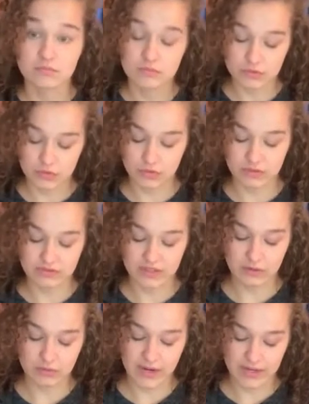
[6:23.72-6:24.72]
sort of
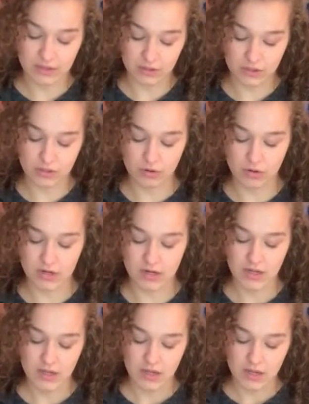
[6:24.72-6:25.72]
irregular or
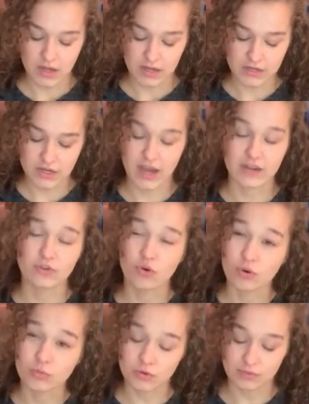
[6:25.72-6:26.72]
not
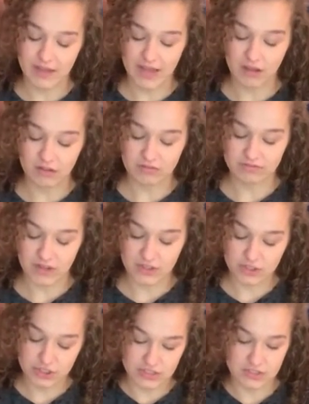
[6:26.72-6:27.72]
normal bowel
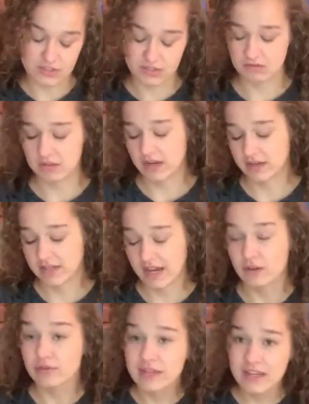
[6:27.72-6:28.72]
function, so a lot of
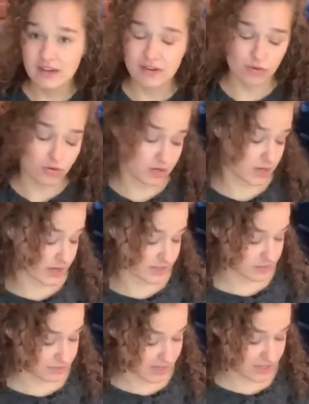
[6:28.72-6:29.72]
diarrhea or
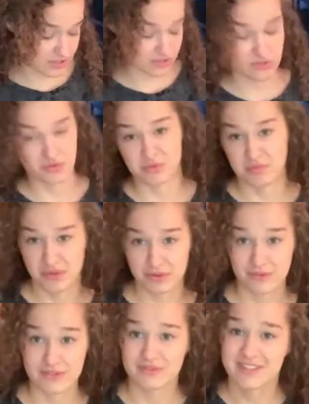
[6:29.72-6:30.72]
constipation or
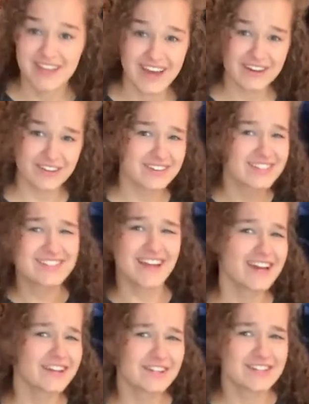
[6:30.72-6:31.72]
both. So it's not a
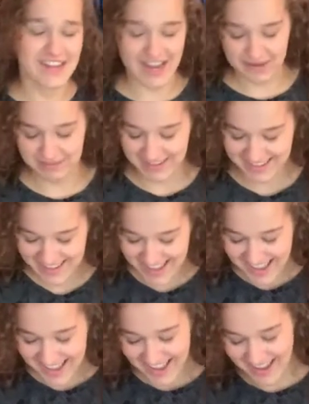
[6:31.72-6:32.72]
good time.
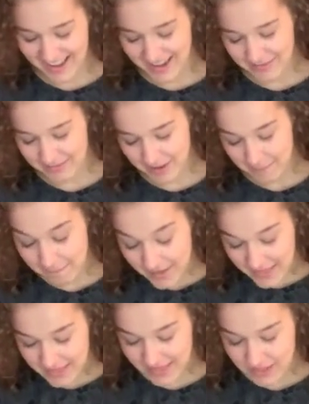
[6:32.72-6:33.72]

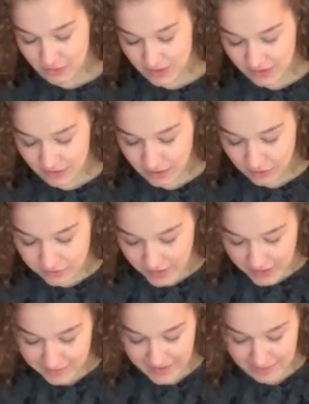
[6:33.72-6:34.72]
But that's where the low
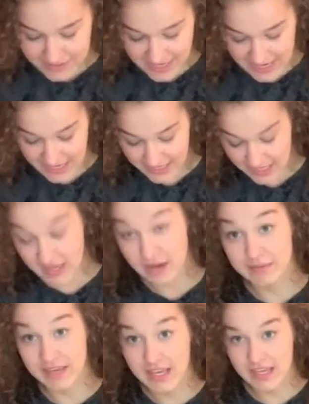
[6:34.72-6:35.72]
FODMAP diet can
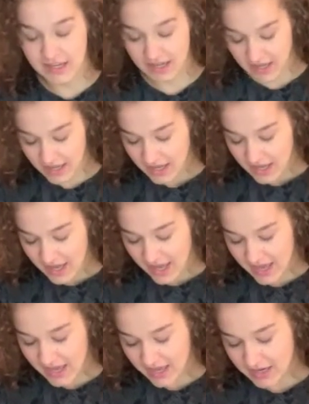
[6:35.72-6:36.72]
come in
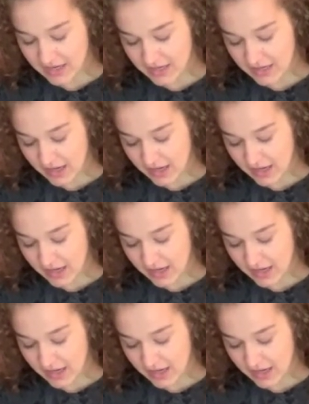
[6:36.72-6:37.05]
and